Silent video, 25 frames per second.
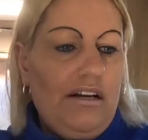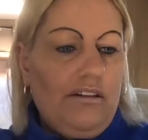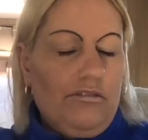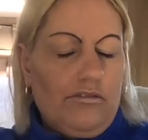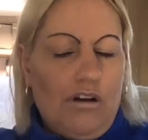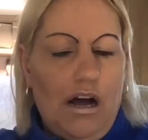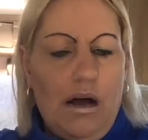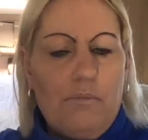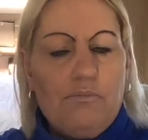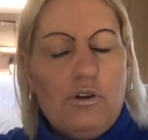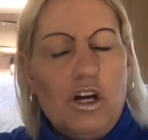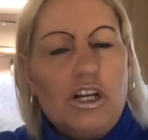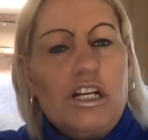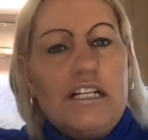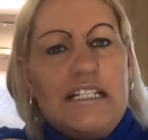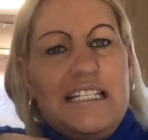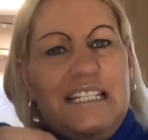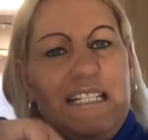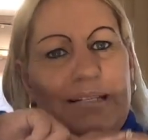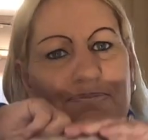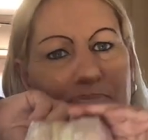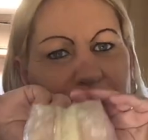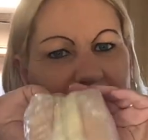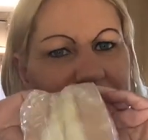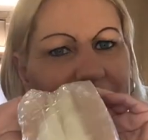But I'm going to
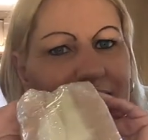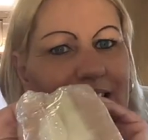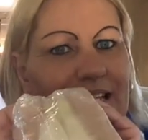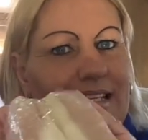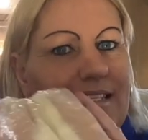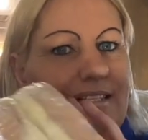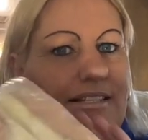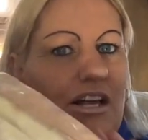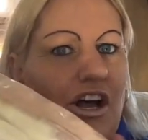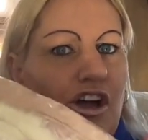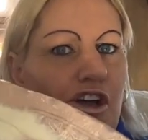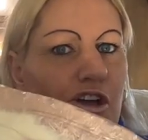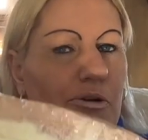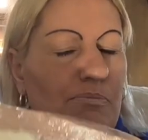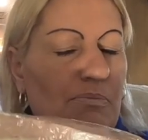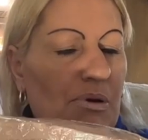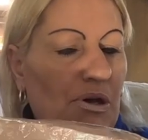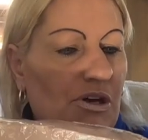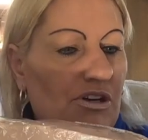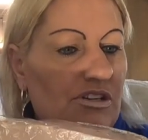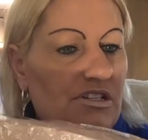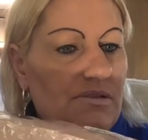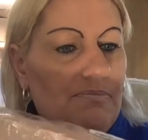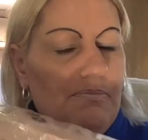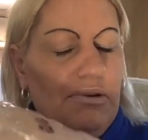split this
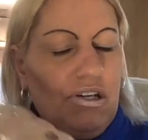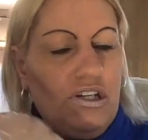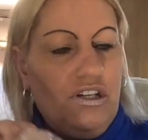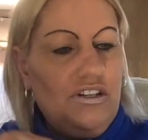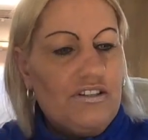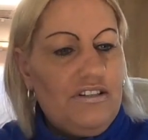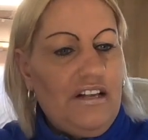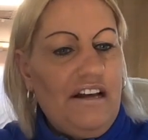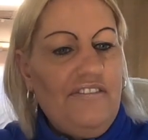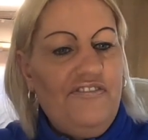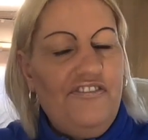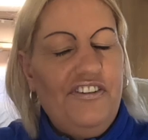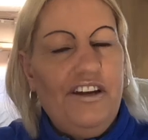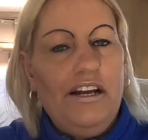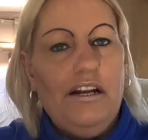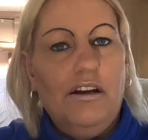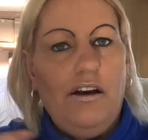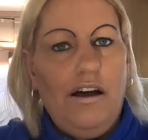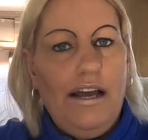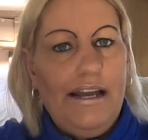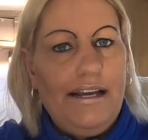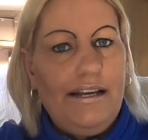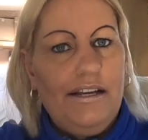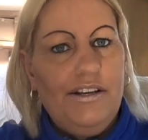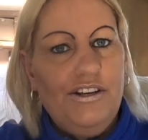open because I feel
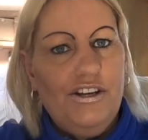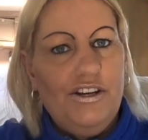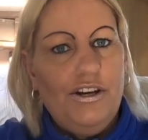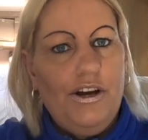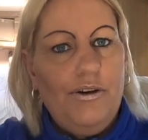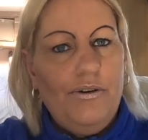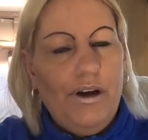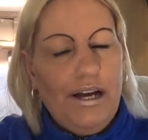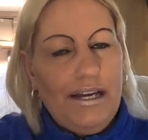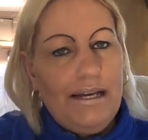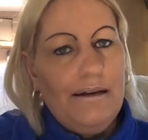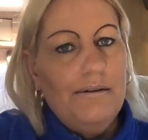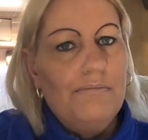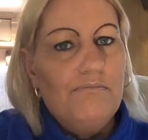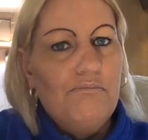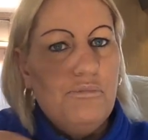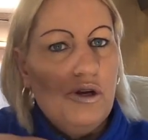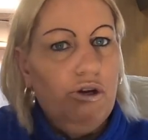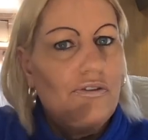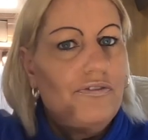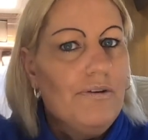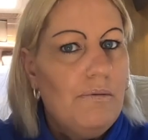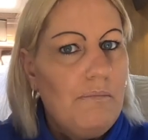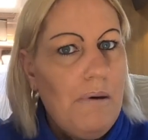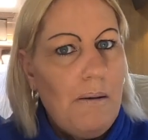like, you know, I can
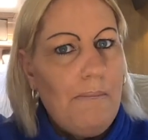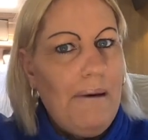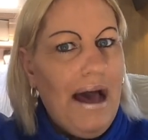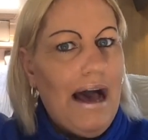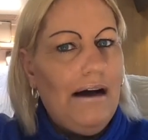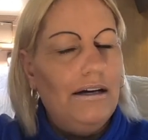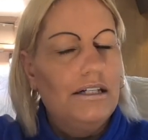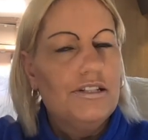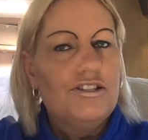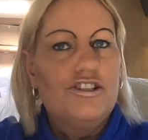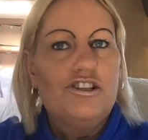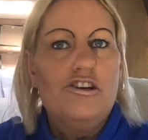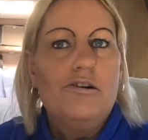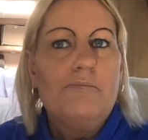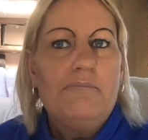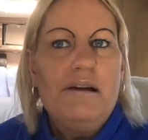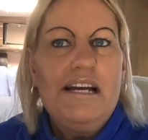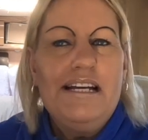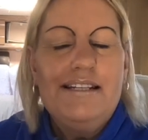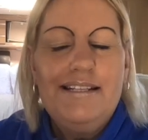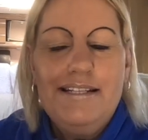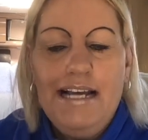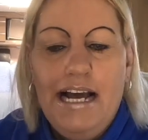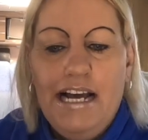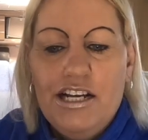move them about and do a bit
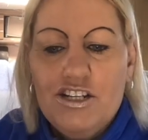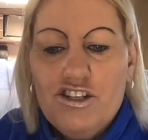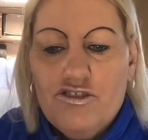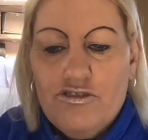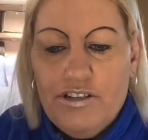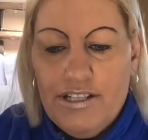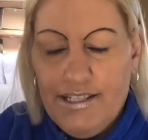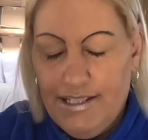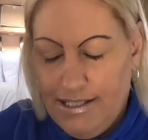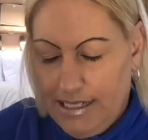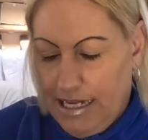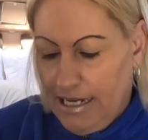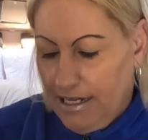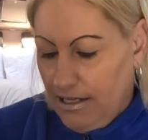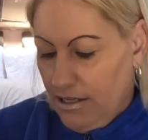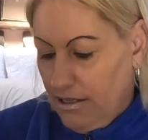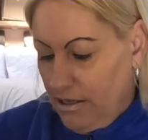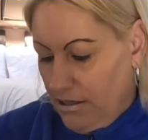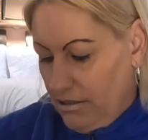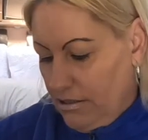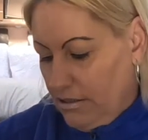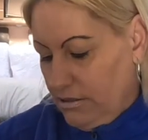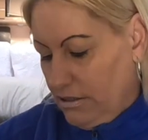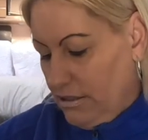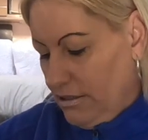of Tetris thing,
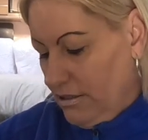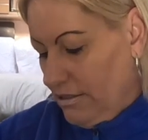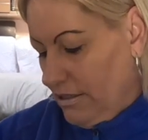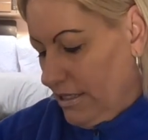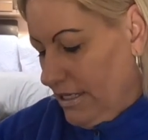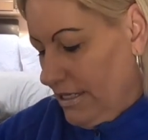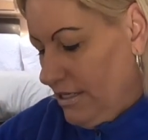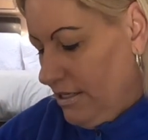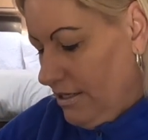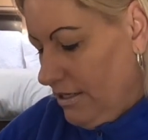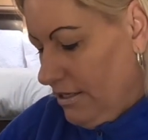can't I?